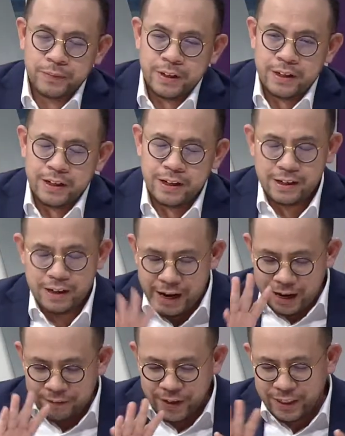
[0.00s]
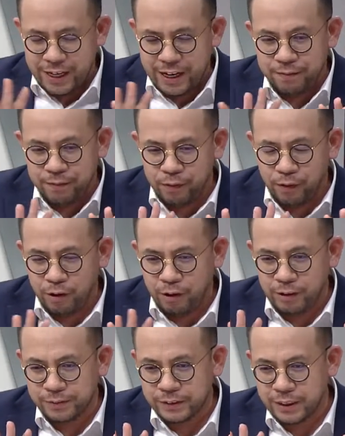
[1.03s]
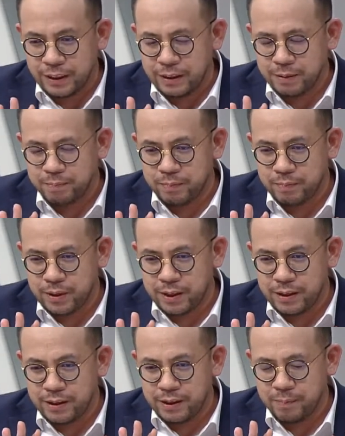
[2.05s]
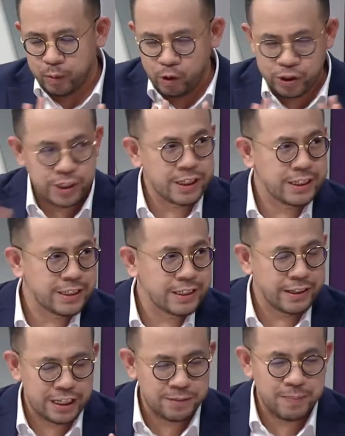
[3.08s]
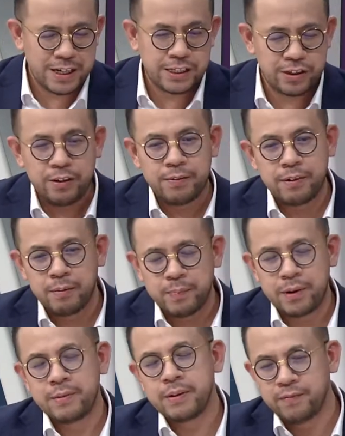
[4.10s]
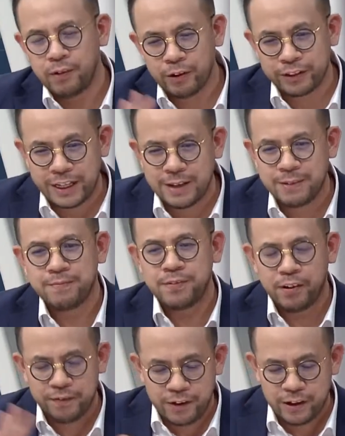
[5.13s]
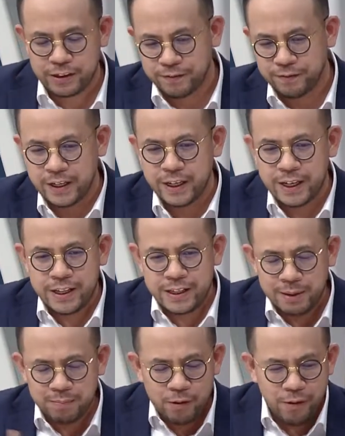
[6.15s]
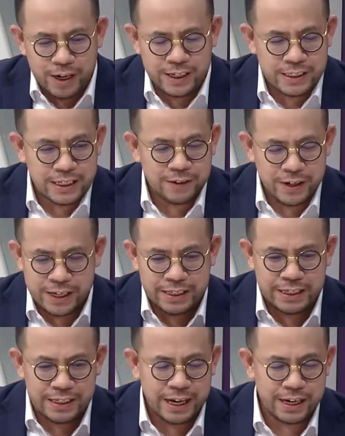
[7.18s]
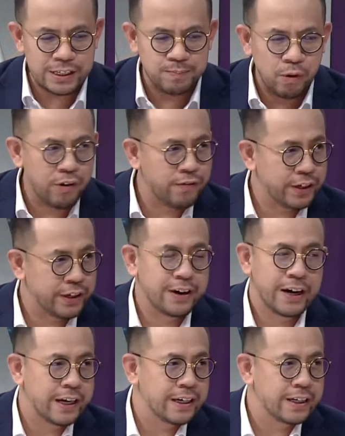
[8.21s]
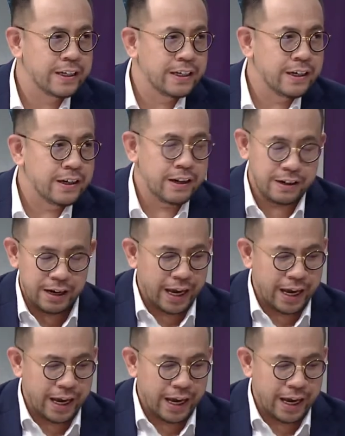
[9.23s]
um, uh, I think there are four uh, uh, approaches in this budget, or, or probably four themes, four philosophy. Number one is that we can see there is more for the rakyat